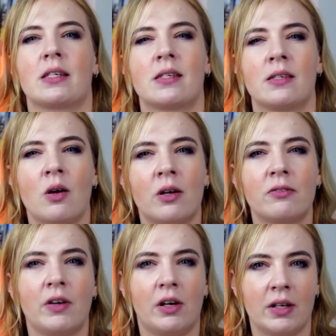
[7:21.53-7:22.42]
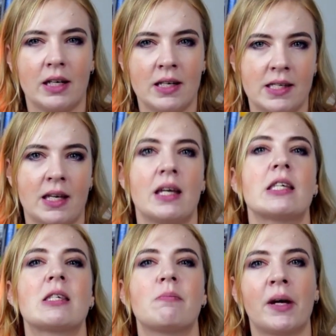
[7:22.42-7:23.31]
It's not very easy,
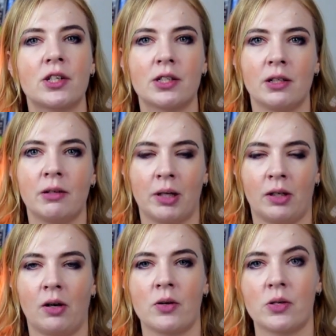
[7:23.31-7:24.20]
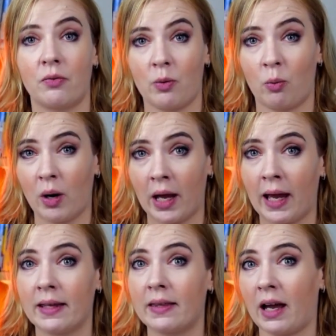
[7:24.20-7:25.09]
especially because of the
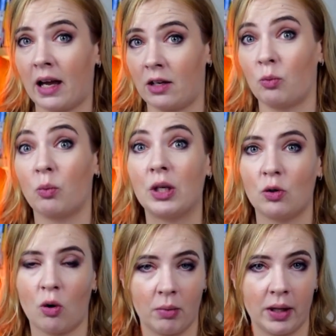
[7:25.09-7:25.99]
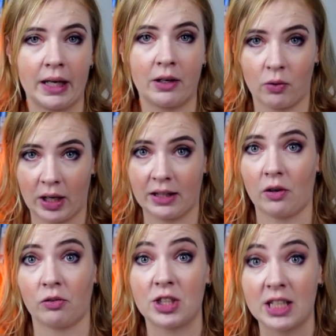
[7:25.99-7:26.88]
way that we normally create
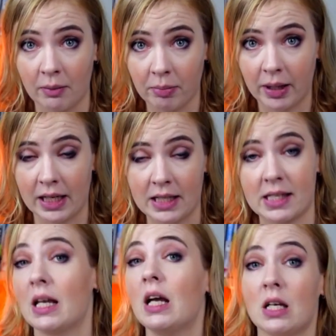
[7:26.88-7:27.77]
our templates.